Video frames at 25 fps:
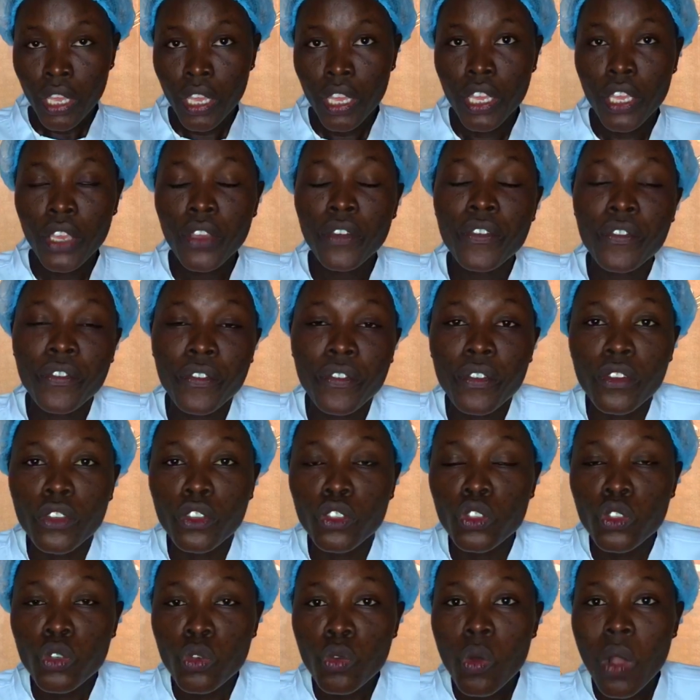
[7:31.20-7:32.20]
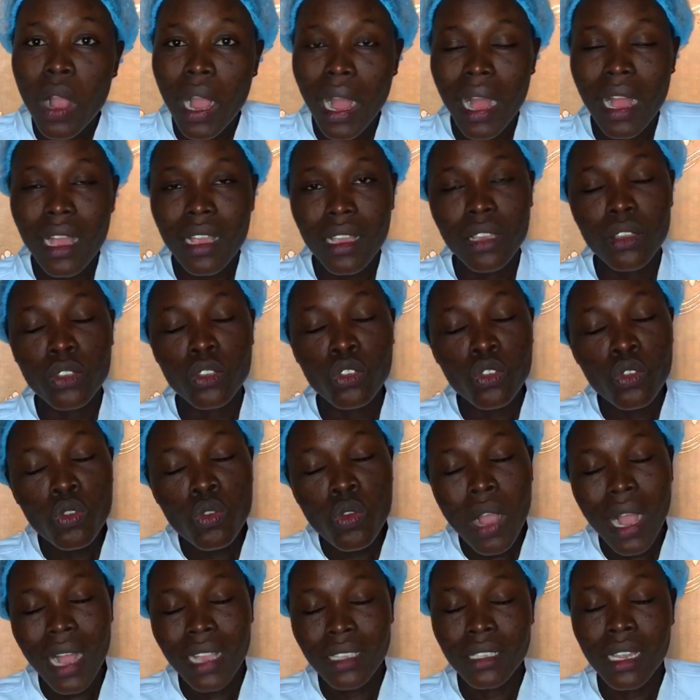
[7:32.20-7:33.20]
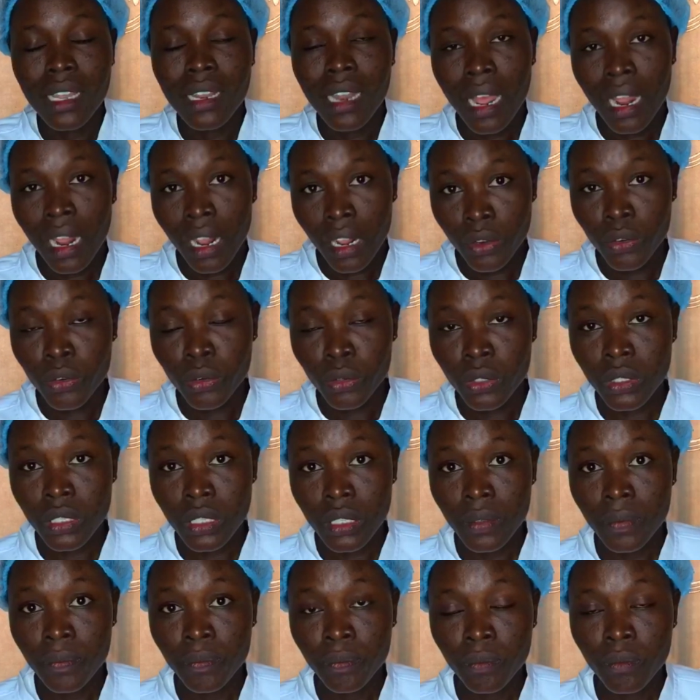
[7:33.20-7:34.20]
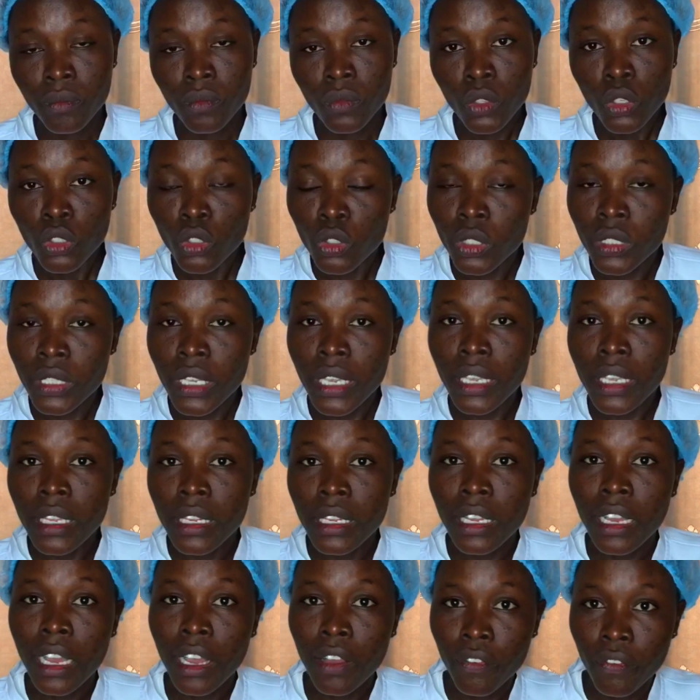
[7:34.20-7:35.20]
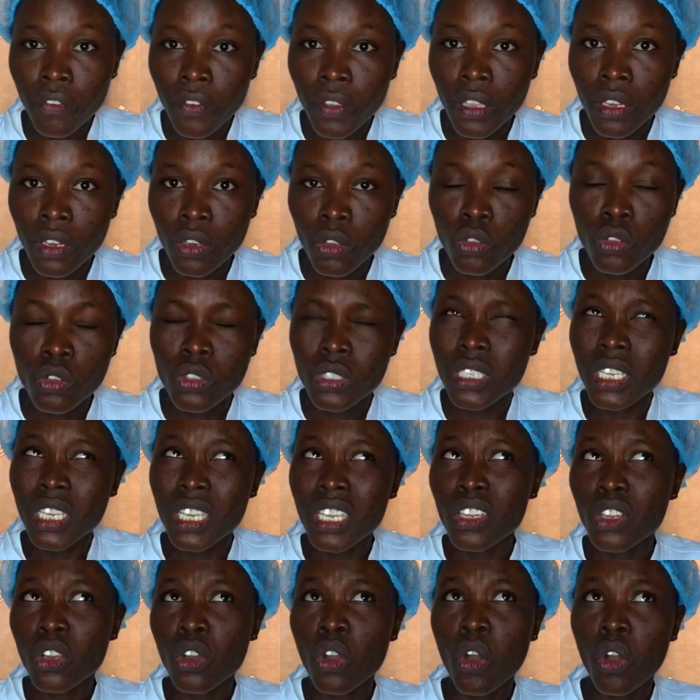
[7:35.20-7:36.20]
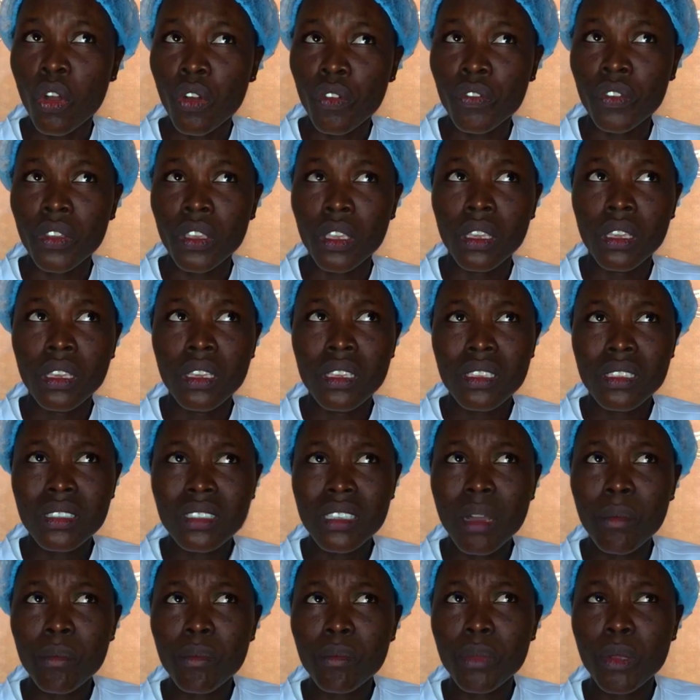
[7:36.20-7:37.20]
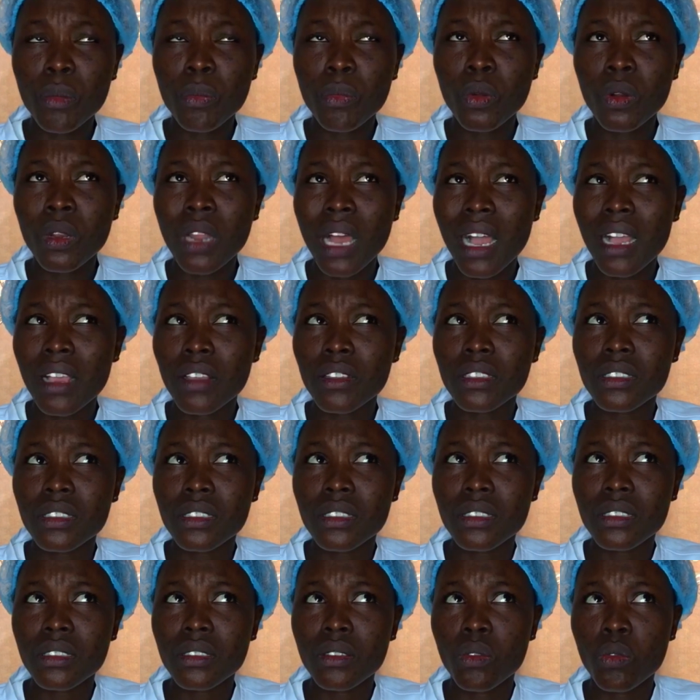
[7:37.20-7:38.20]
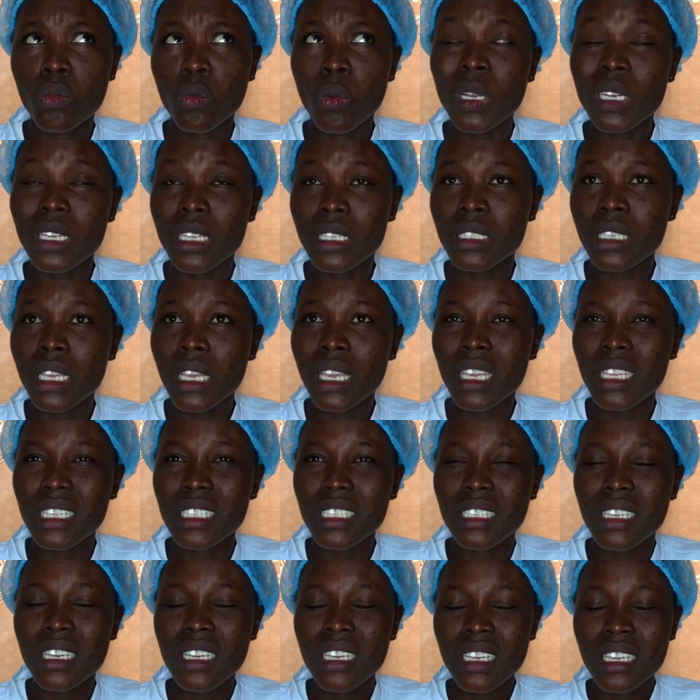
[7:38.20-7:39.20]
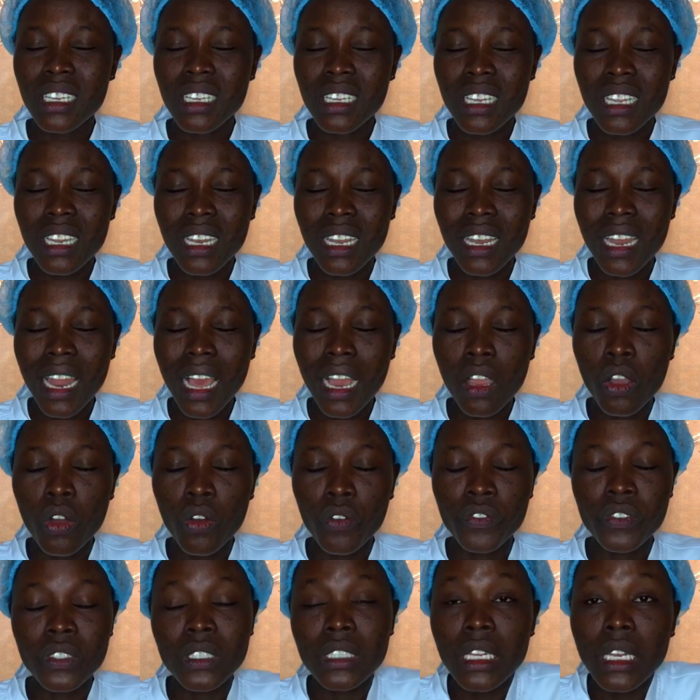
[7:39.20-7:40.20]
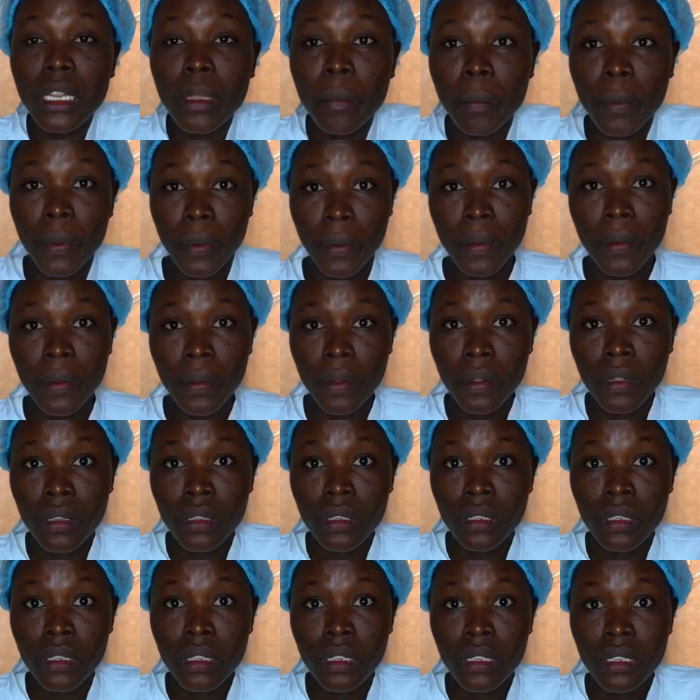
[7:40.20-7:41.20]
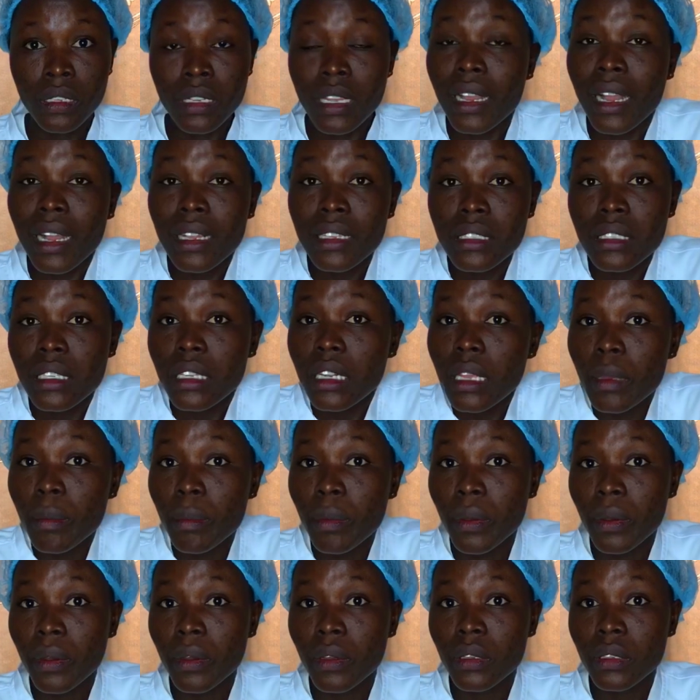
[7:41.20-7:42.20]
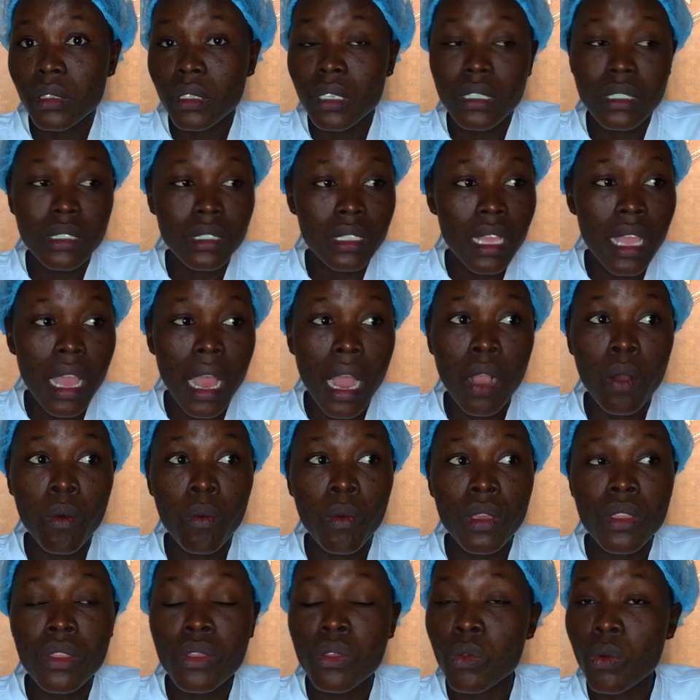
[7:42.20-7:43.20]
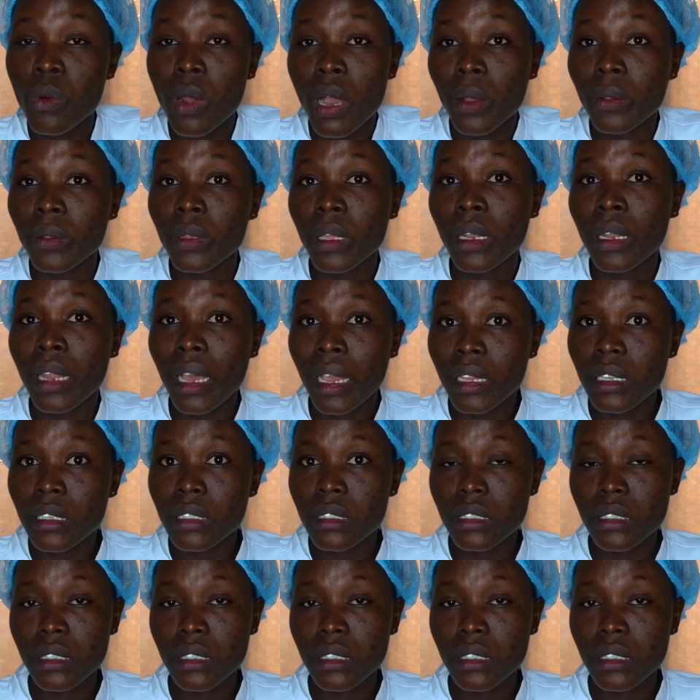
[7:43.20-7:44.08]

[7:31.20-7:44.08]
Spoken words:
If you as an adult, you take in caffeine, you take in coffee, some people ask when they take it, lack of sleep. They can't sleep, they stay awake throughout the night.